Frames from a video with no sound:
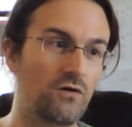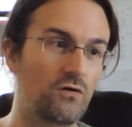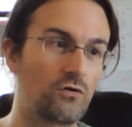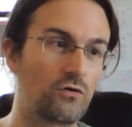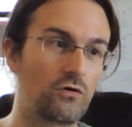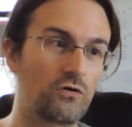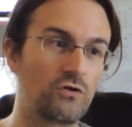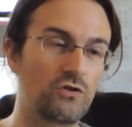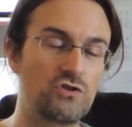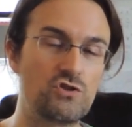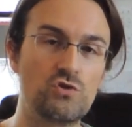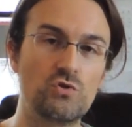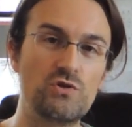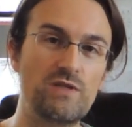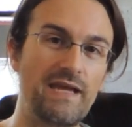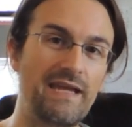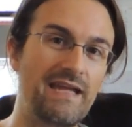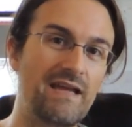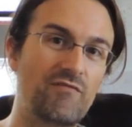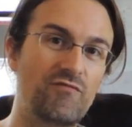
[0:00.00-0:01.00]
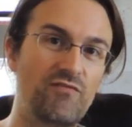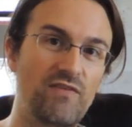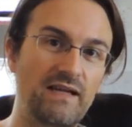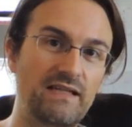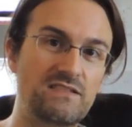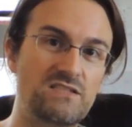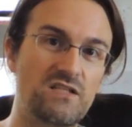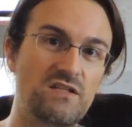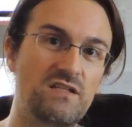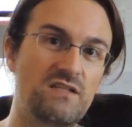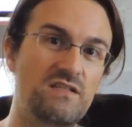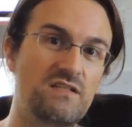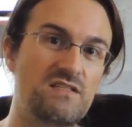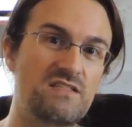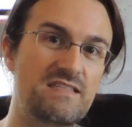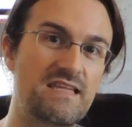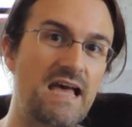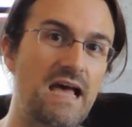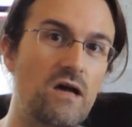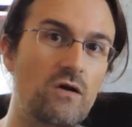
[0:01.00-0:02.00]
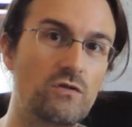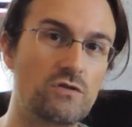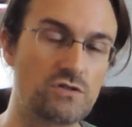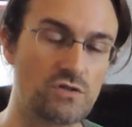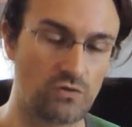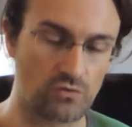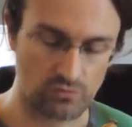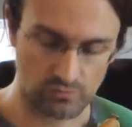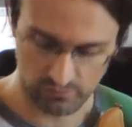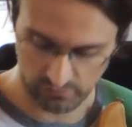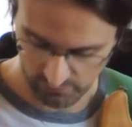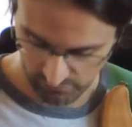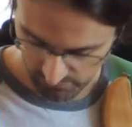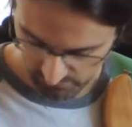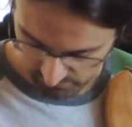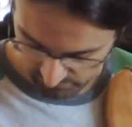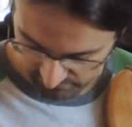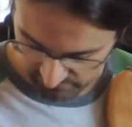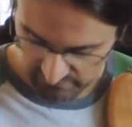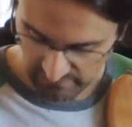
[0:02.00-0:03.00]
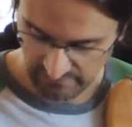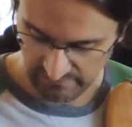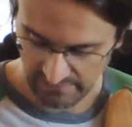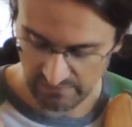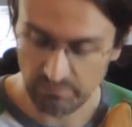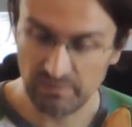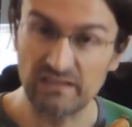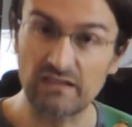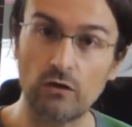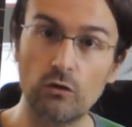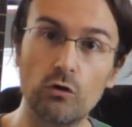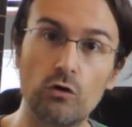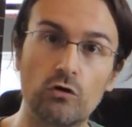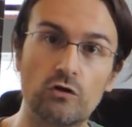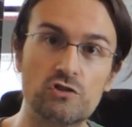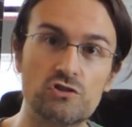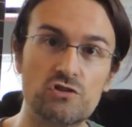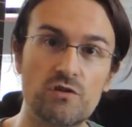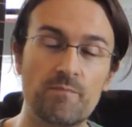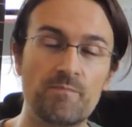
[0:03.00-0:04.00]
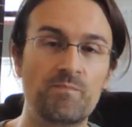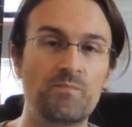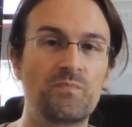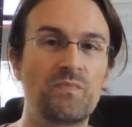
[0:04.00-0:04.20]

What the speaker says: or do they affect the sound or even the looks?